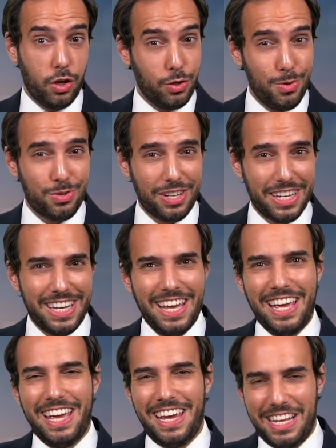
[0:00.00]
usually
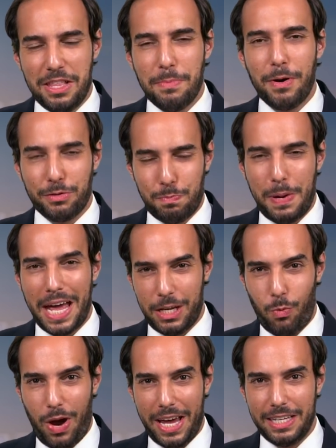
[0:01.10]
in the most petty
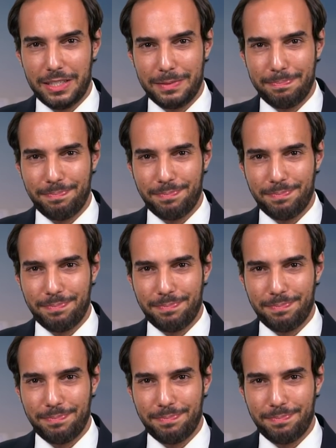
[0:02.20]
ways.